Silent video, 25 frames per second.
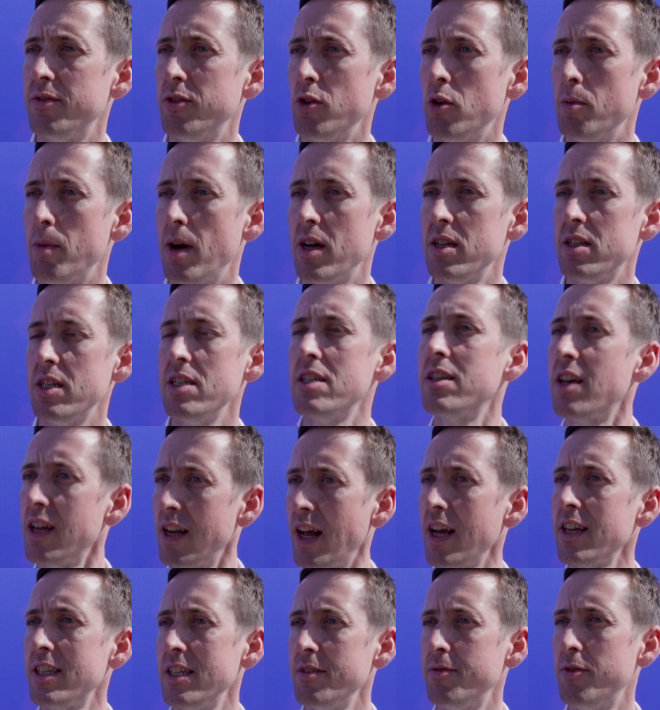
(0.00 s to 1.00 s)
formats, these
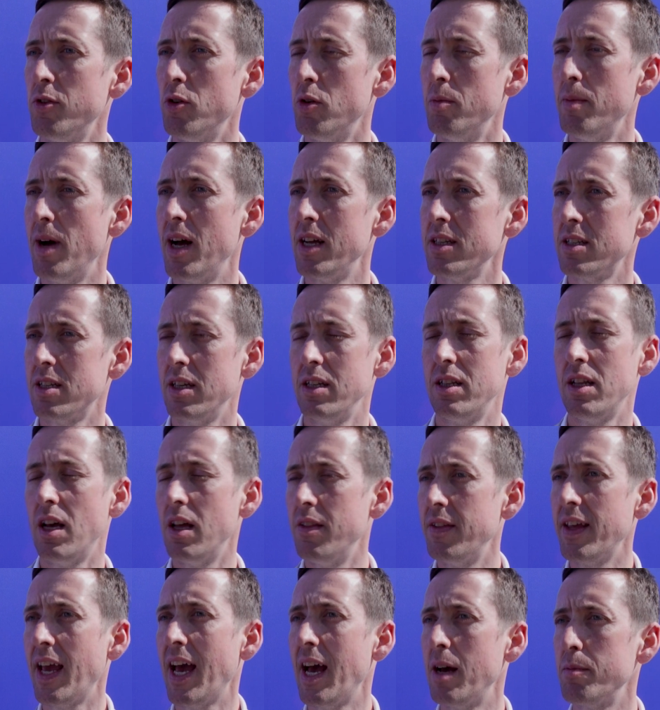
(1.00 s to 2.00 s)
connected formats and
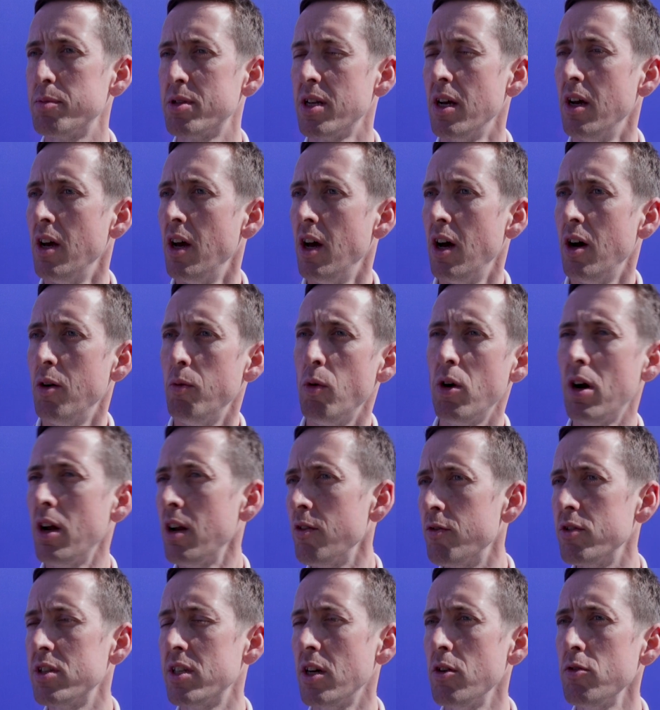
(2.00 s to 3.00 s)
the apps, what kind
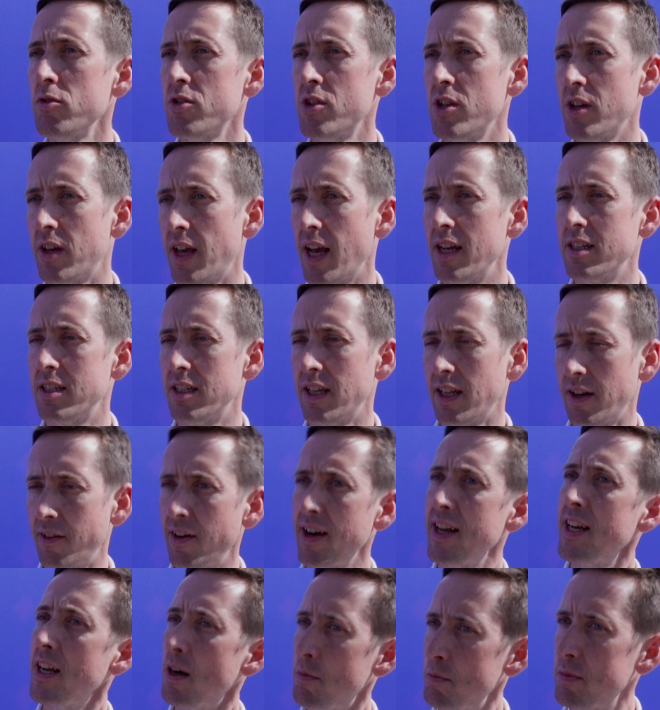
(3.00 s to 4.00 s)
of results are you getting? Are there
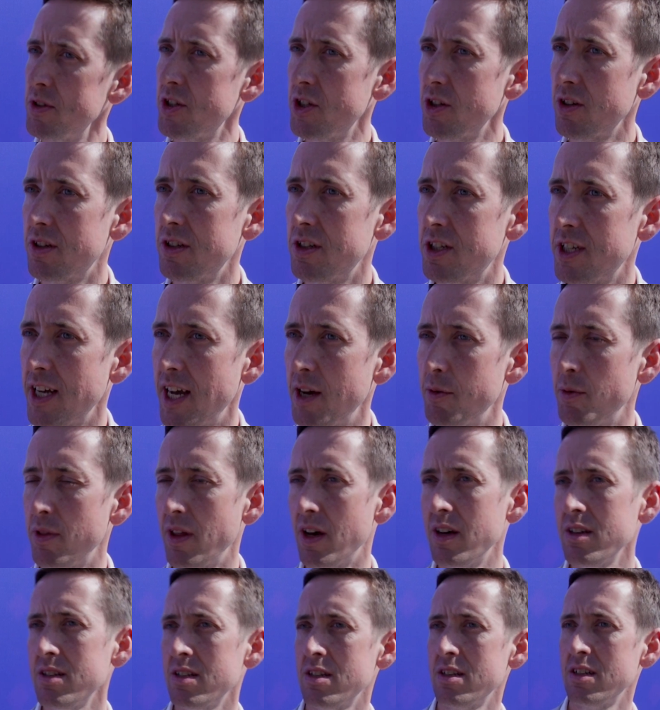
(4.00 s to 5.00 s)
any numbers you can share with
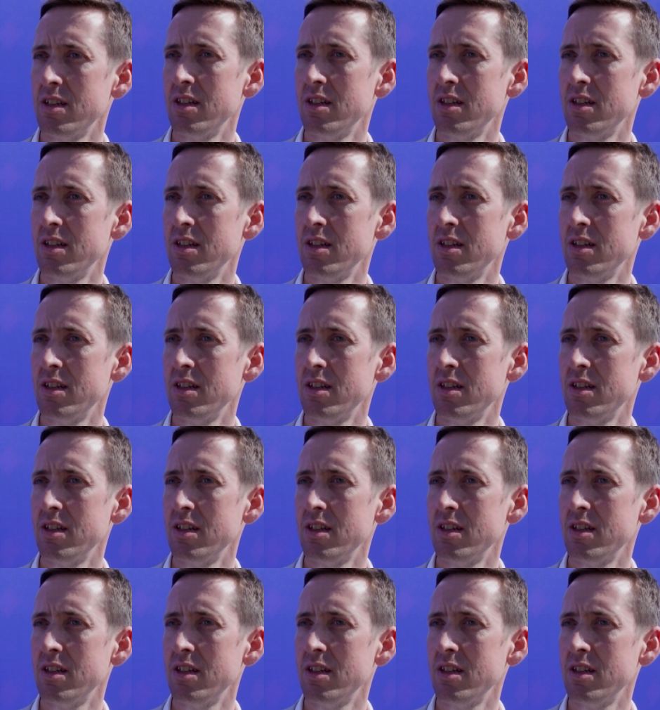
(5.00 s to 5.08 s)
us?